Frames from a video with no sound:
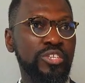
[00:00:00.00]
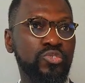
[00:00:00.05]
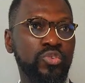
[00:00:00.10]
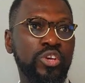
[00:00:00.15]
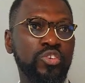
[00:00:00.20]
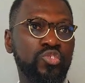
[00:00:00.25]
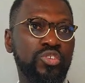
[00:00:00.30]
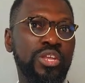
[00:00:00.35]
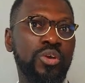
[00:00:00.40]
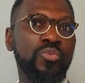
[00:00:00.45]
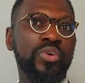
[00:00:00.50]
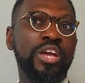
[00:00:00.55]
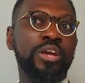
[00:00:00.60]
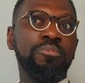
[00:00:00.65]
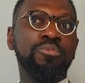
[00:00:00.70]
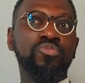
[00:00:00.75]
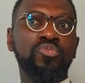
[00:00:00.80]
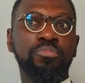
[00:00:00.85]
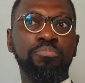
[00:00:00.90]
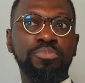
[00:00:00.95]
really is to ensure that
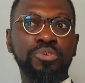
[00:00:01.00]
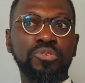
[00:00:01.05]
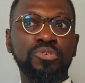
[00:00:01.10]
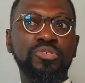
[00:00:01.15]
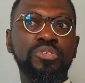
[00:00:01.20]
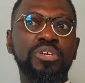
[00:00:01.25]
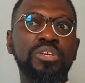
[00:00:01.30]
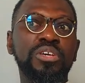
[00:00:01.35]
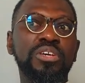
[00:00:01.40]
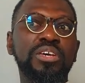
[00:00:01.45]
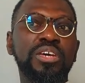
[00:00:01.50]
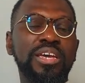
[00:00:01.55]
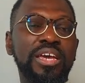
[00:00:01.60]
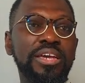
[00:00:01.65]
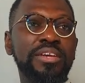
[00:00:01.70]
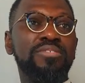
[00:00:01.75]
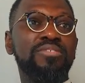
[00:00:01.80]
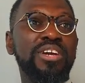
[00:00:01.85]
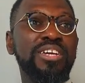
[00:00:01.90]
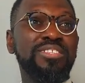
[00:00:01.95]
we're able to build
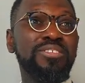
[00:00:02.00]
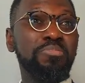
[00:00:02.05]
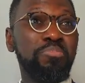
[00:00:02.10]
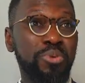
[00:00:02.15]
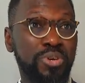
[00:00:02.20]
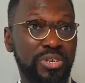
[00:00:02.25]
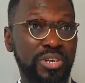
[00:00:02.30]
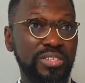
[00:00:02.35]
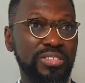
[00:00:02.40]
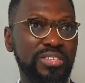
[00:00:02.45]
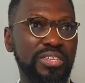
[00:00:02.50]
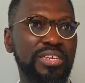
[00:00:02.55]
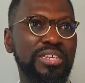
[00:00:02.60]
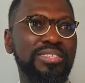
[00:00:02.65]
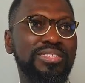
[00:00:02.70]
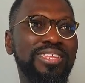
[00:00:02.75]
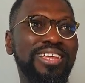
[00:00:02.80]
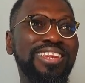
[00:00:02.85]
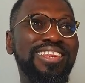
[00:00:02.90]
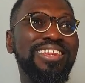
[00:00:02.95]
a great product
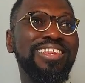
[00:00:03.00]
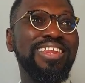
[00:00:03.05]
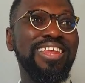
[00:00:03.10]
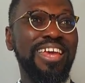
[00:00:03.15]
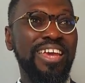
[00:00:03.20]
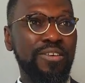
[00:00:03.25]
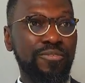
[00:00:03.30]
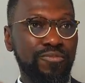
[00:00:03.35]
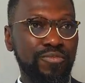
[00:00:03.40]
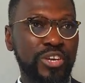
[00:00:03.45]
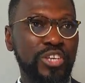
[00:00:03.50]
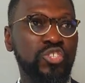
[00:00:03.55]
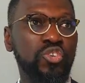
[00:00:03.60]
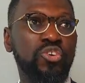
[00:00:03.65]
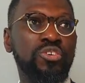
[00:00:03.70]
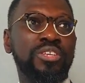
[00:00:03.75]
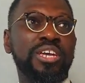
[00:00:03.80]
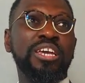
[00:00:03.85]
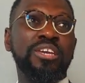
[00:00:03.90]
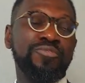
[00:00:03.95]
that
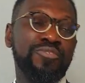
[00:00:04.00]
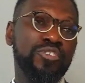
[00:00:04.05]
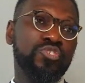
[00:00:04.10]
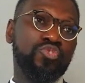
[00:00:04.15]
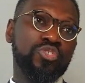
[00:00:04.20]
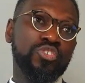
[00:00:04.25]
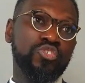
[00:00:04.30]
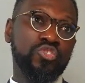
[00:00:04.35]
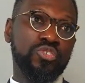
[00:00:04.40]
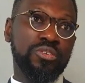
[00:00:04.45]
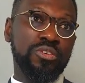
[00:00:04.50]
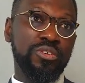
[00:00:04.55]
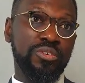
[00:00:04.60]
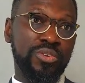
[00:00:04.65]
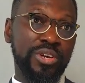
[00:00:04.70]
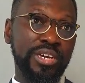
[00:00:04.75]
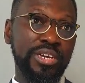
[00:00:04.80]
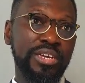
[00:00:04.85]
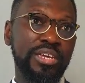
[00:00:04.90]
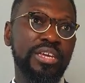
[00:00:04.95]
leverage on that infrastructure,
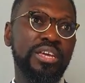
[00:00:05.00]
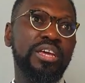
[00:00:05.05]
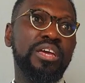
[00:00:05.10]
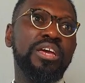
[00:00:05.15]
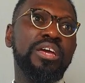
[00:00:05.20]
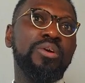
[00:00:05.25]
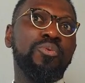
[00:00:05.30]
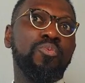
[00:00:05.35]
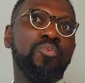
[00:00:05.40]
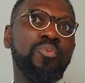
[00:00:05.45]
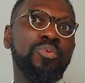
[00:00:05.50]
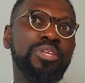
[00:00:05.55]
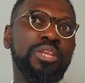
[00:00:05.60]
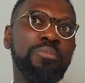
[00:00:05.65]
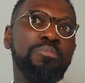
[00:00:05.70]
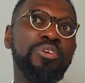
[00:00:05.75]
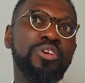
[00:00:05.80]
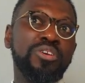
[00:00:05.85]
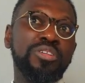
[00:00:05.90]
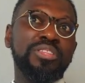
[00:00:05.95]
right? With
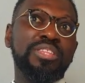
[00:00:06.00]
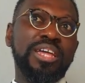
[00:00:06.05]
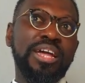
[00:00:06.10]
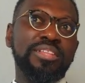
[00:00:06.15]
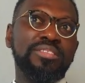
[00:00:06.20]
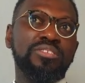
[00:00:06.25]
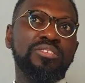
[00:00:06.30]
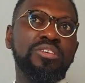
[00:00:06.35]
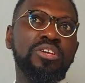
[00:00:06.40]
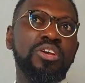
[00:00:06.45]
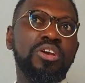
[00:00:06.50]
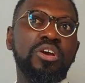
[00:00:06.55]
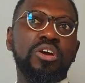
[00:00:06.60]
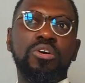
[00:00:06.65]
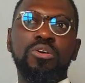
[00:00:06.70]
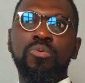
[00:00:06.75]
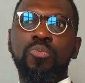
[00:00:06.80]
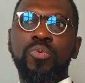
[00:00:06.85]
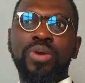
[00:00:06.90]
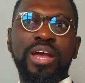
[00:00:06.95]
Nabil, that
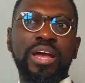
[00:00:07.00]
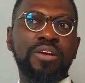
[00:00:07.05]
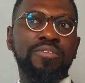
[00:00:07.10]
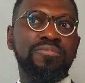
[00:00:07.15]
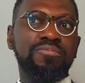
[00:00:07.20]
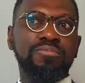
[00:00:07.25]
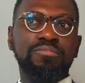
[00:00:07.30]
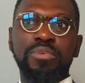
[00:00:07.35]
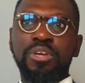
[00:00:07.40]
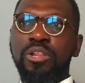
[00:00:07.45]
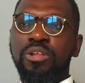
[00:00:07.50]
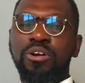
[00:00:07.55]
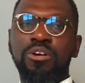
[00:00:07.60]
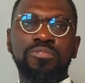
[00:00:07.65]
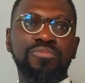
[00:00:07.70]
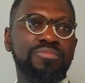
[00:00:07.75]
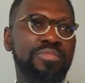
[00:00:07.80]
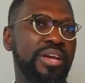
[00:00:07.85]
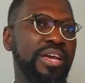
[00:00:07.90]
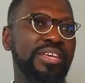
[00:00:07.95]
we have a
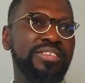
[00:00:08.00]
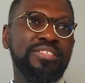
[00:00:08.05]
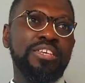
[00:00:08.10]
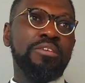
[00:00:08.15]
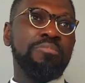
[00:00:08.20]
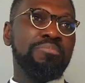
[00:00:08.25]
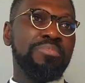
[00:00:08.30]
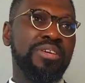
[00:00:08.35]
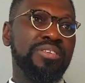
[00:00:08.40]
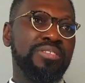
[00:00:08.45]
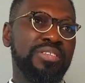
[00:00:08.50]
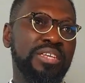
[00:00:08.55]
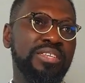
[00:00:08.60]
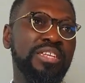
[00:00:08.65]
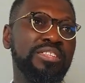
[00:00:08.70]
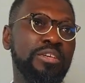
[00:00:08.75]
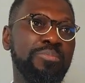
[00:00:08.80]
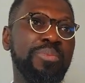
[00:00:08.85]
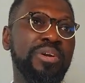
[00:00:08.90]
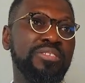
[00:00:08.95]
lot of SMBs
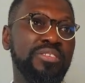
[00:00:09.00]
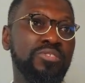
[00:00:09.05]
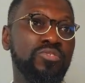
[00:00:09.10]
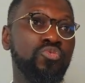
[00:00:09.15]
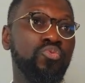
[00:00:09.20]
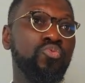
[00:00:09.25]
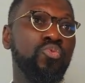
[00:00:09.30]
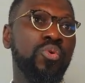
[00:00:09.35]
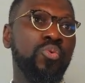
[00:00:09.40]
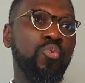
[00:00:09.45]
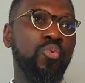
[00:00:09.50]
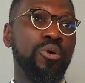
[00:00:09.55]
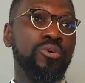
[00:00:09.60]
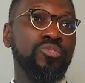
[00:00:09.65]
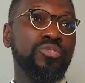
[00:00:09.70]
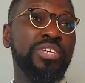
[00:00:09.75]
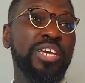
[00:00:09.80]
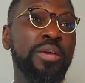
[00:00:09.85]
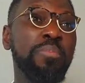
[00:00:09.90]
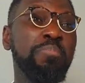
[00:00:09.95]
and enterprises who
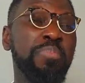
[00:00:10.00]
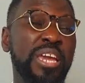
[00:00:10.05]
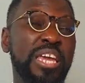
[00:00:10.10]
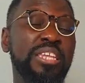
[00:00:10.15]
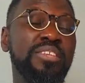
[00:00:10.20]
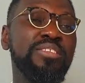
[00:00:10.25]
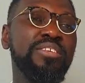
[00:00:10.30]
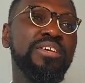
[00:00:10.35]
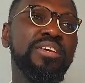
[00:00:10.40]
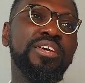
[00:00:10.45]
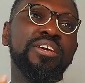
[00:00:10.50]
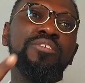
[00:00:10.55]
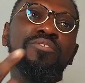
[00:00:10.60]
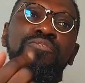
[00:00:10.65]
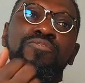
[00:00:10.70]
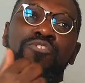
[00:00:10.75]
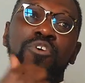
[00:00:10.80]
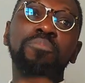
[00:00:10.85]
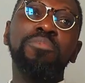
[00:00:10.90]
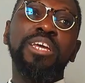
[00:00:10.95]
won't get paid
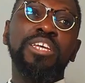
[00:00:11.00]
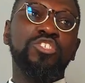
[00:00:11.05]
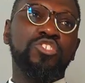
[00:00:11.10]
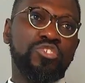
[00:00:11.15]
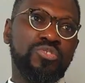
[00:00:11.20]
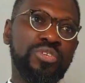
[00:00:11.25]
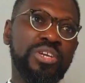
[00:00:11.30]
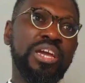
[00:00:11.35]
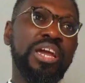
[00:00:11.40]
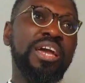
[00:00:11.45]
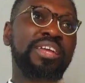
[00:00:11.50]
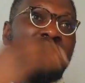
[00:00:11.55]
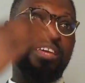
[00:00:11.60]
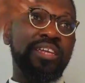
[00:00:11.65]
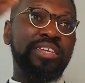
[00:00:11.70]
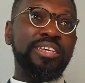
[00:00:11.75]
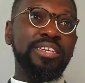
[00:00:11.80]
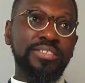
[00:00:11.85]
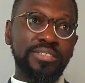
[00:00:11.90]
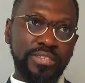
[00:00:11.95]
from Nigeria and
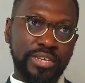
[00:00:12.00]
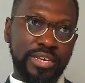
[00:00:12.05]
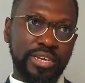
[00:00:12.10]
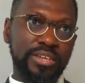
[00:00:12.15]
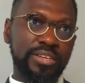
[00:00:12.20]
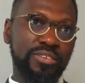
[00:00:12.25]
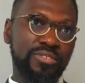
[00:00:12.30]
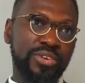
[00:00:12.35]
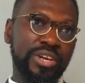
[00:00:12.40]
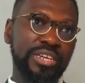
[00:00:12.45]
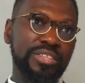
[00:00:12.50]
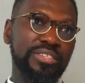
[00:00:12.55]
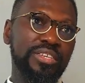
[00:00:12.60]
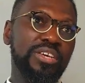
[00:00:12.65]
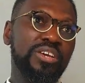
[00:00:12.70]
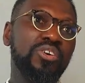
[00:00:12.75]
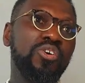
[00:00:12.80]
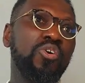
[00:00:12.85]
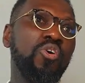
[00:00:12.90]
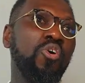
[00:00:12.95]
they're in India,
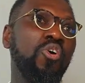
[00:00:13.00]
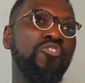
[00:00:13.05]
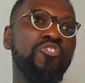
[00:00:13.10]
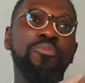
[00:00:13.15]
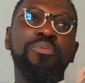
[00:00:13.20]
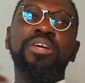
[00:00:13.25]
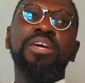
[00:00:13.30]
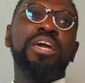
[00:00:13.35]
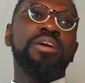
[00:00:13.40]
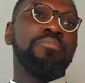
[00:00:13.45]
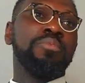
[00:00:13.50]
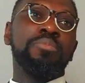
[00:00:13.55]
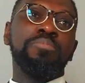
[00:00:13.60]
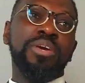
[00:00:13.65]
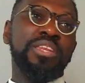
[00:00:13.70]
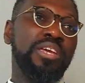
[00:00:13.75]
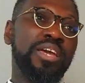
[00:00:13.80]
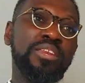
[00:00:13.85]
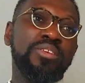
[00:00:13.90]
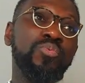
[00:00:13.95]
right? Or from
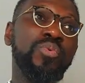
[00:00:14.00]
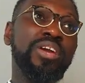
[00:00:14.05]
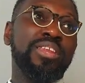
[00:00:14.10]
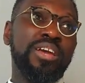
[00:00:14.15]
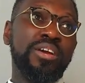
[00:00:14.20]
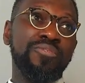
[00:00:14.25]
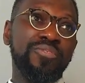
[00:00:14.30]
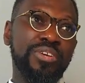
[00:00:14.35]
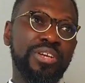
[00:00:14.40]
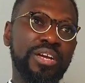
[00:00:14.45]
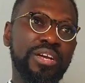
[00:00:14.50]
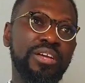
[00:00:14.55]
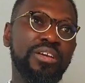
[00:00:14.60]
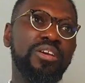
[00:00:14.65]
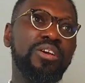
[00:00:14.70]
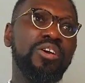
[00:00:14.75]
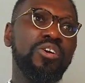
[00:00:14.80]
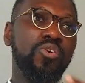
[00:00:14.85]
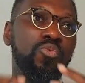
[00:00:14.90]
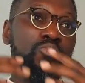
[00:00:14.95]
anywhere in
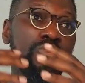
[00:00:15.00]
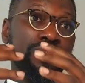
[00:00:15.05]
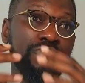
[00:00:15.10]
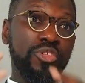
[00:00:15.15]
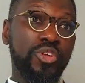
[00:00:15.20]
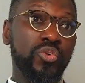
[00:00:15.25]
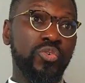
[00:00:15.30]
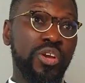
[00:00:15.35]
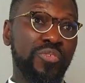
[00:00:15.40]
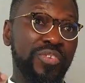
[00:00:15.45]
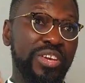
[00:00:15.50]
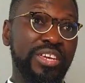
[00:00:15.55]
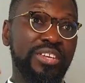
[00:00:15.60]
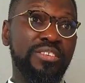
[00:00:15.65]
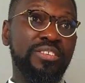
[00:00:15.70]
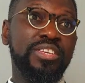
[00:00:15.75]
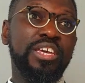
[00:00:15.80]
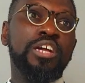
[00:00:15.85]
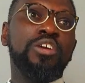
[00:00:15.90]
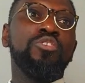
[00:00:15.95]
Africa. We follow with
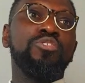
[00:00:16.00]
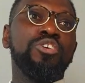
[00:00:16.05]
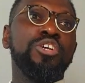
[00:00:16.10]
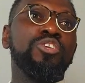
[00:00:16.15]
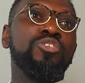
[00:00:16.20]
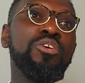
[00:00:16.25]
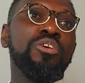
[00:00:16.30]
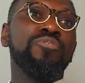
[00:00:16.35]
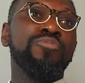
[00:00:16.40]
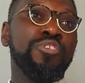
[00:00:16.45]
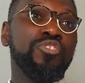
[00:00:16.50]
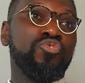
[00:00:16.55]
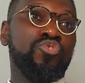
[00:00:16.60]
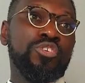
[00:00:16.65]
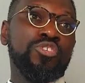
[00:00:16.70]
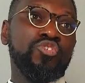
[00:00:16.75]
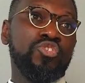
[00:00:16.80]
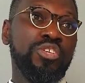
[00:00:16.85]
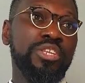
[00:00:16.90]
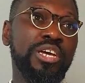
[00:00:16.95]
India corridor
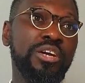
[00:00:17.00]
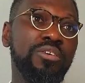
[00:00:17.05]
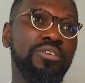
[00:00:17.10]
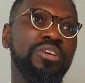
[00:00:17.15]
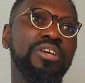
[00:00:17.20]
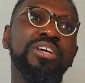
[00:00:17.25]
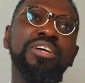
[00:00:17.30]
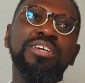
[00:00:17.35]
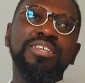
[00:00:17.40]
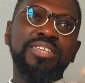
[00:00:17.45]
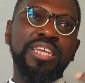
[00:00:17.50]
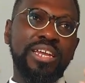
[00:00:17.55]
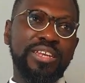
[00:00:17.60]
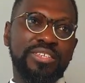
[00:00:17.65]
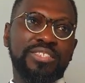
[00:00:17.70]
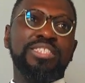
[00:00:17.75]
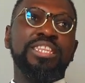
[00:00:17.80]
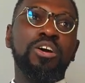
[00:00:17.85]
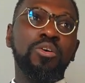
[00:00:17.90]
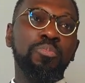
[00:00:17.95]
infrastructure now.
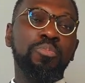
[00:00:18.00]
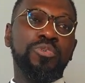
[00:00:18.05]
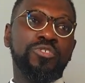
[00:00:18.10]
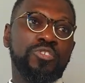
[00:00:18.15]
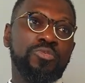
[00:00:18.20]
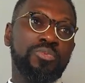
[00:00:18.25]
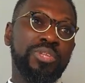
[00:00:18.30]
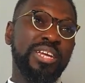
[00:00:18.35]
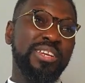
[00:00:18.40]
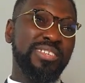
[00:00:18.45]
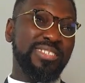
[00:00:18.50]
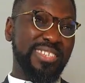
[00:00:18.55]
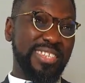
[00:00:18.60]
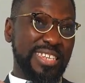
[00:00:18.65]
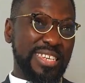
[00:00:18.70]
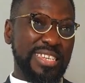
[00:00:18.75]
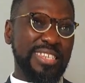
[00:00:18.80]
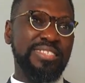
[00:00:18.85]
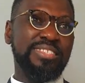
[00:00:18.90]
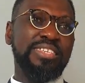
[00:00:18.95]
That is now possible. That
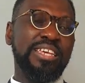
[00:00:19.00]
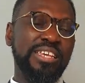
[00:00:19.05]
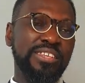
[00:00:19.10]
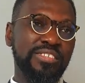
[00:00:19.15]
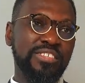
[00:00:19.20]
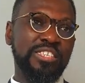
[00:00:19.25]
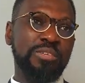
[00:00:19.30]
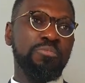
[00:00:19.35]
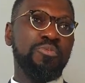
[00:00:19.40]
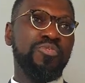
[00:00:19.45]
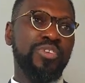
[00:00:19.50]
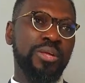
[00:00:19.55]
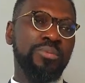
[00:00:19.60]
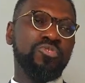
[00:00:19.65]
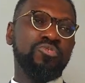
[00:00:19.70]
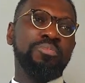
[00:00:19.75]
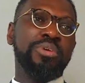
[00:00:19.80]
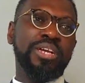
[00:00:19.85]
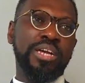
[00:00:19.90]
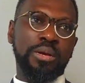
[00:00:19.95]
is easier, simple for
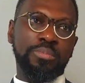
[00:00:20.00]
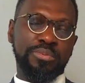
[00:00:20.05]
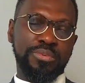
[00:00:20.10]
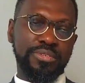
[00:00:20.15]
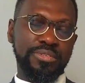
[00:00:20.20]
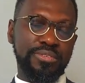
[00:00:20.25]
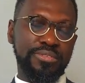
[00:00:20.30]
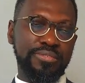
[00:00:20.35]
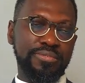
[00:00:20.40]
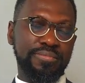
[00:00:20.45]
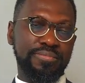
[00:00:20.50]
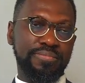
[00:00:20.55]
them to make happen.